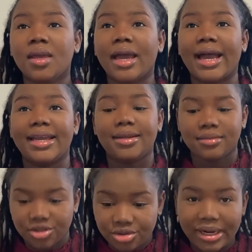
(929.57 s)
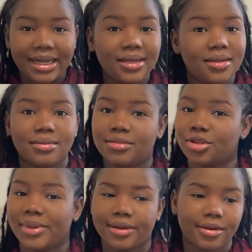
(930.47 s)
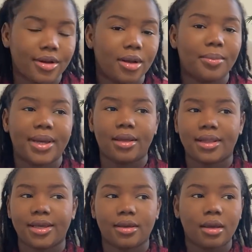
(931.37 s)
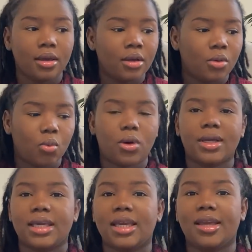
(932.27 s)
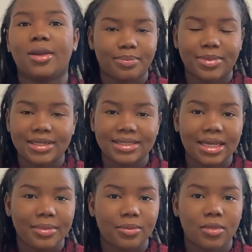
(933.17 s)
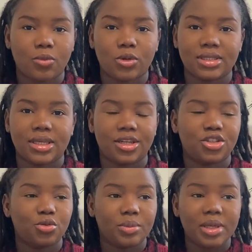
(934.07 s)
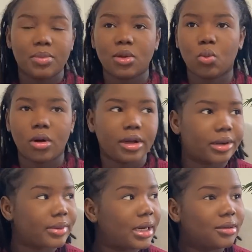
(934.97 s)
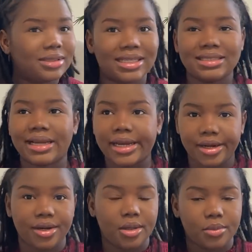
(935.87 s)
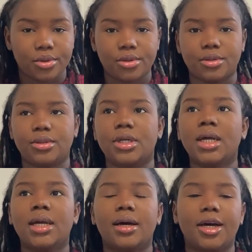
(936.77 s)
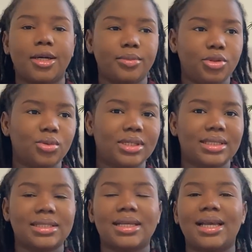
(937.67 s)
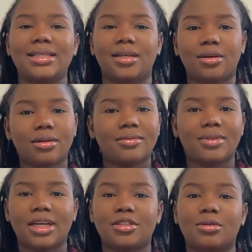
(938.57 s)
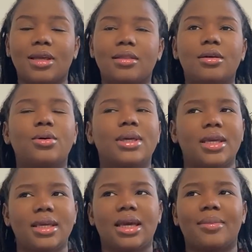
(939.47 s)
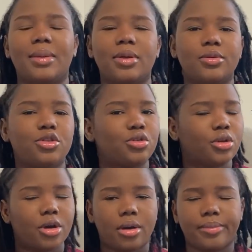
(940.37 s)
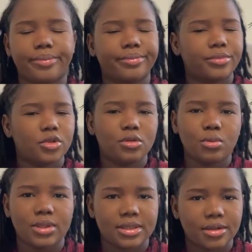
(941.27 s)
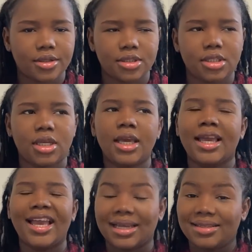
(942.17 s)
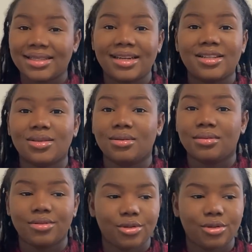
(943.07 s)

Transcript: I tried to make her come by like walking. By the time my mom was here, she would make me walk around the entire neighborhood, do exercise and all of that. So I thought, okay, yeah, my baby should come 2 weeks early. I decided to,